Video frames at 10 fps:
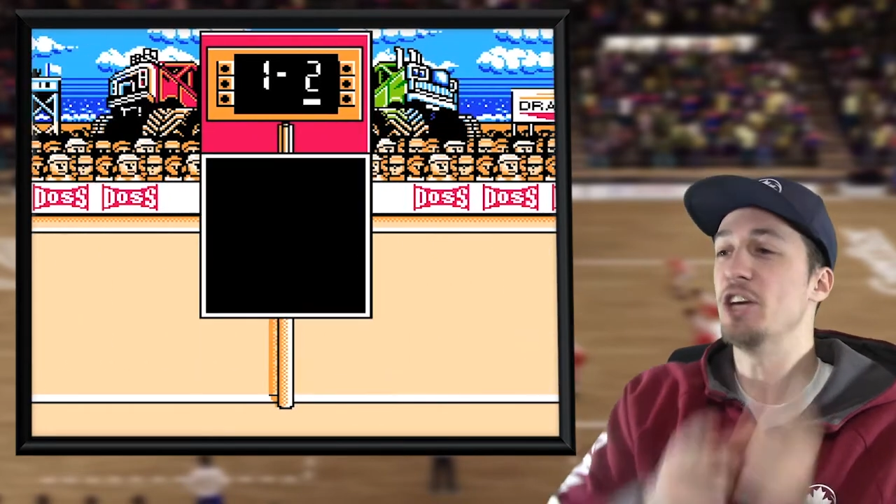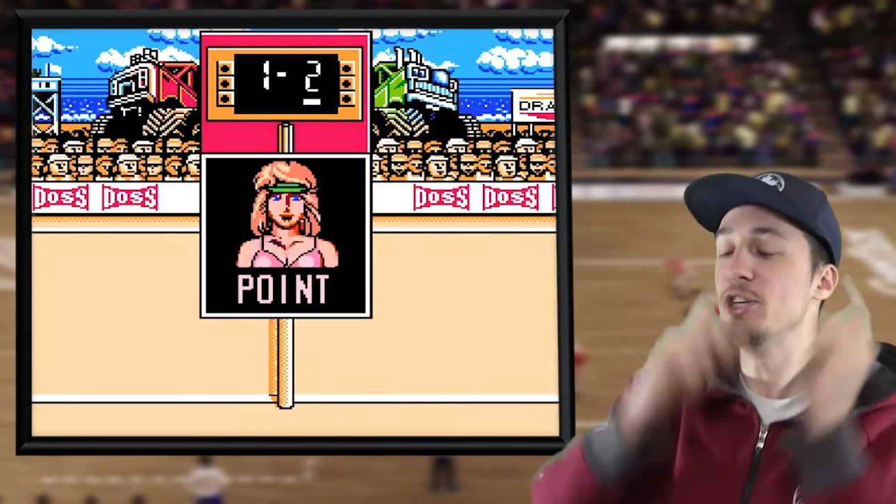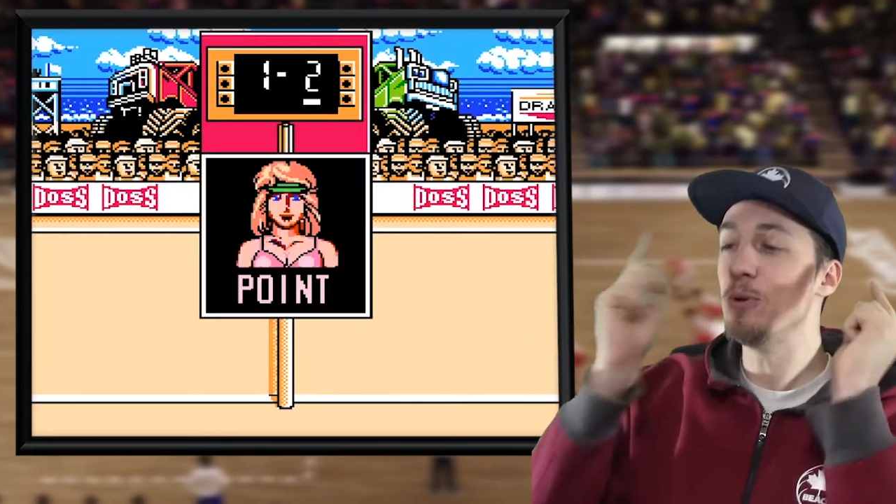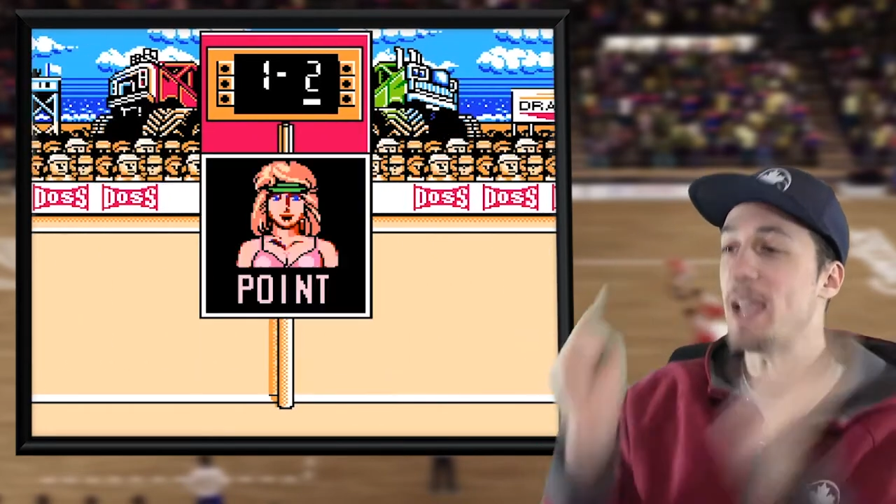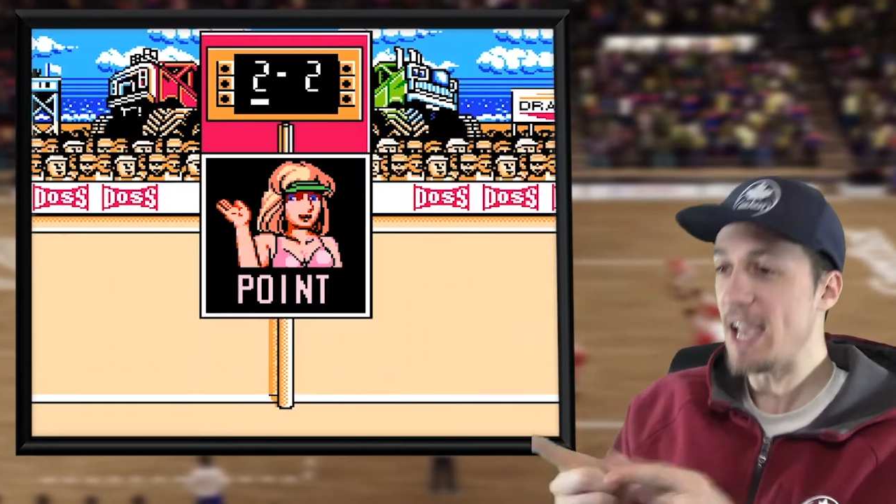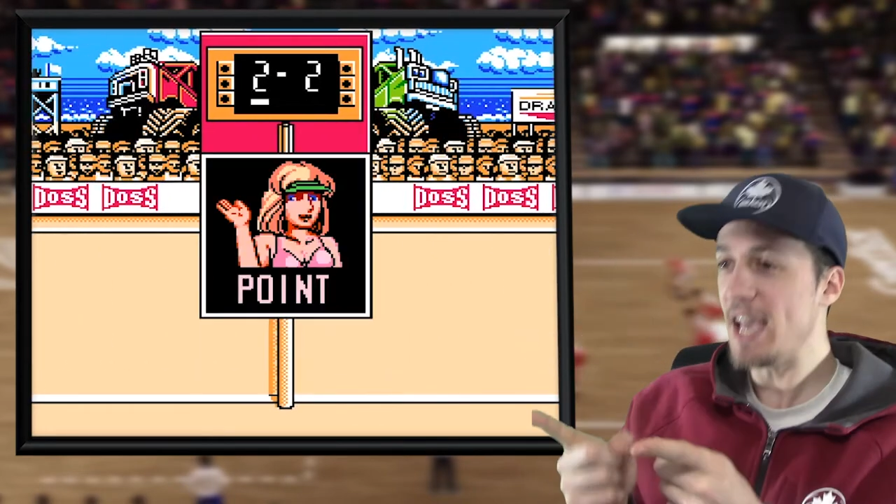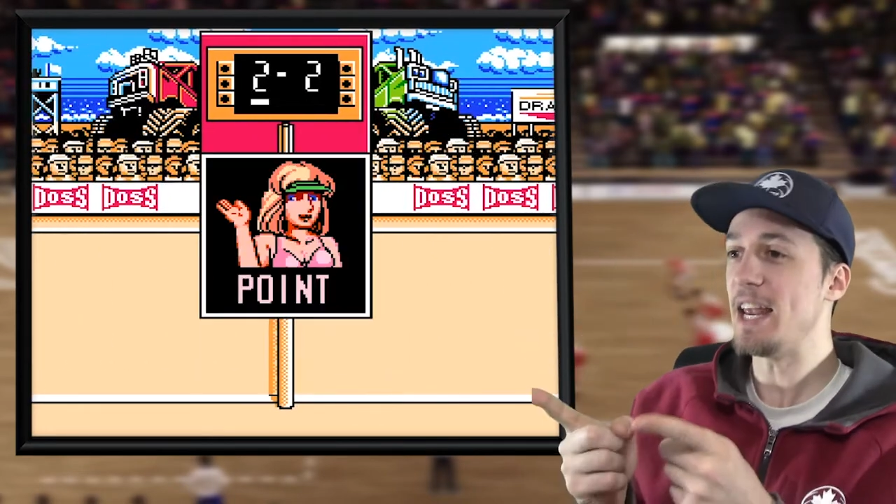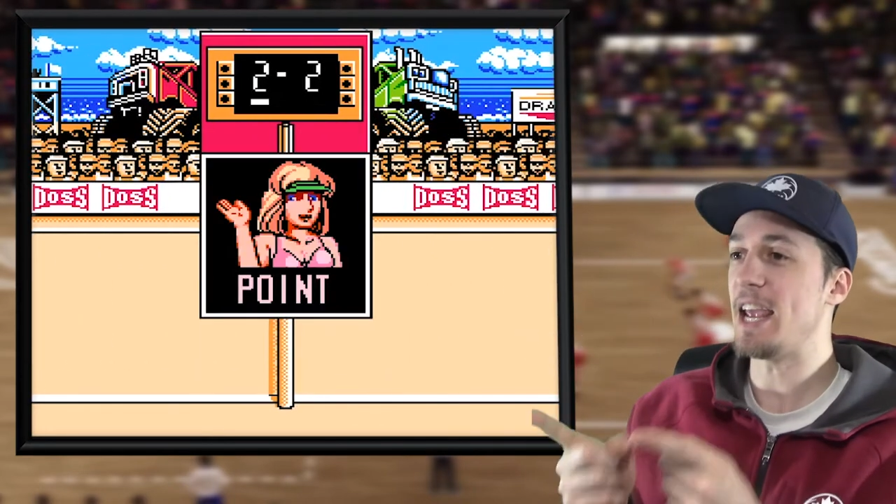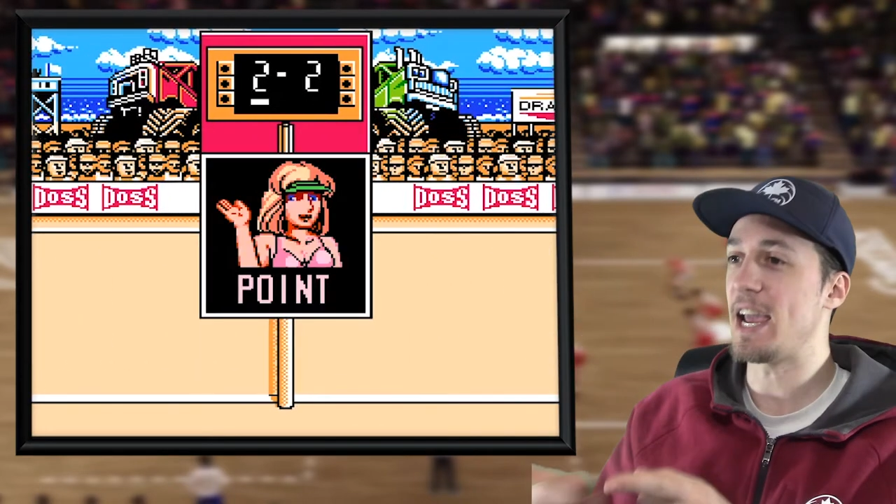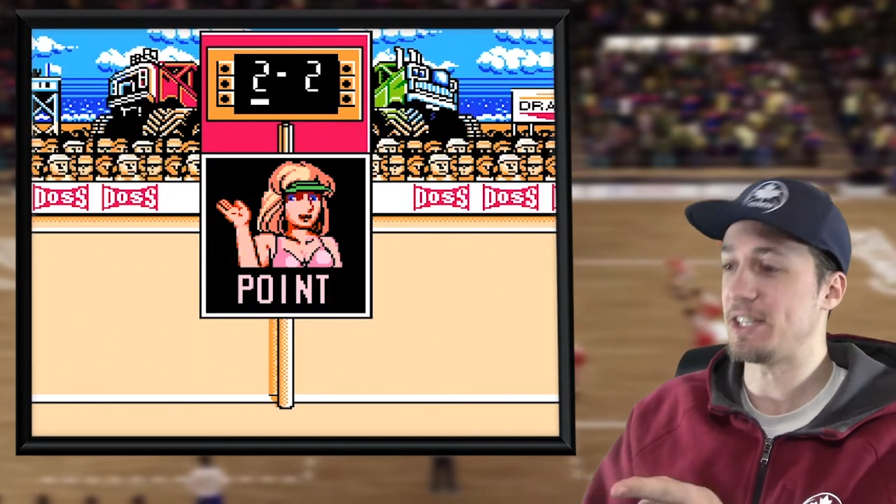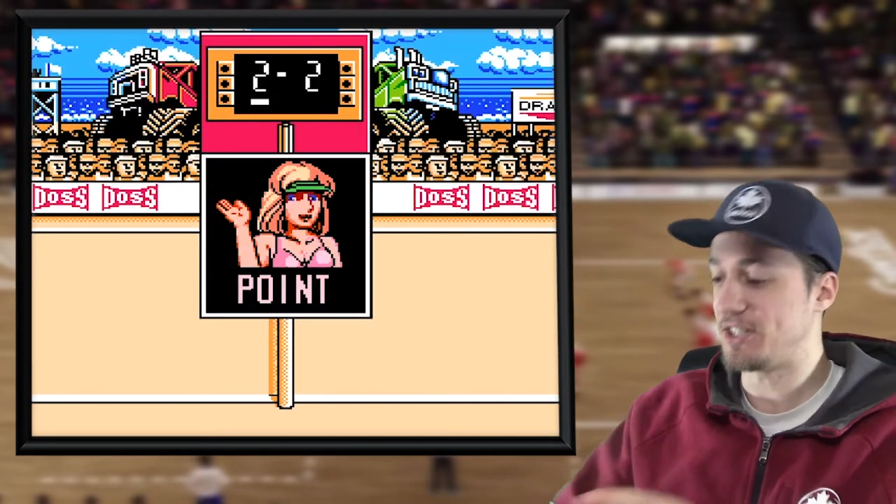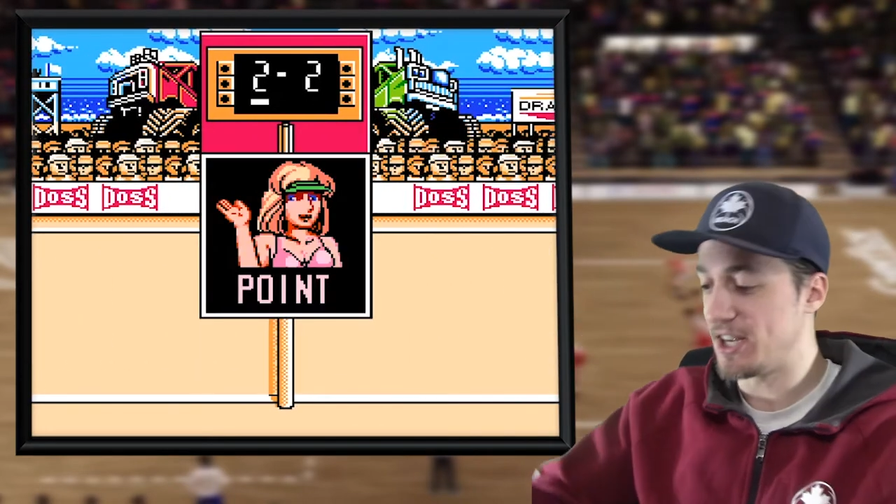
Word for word: You idiot.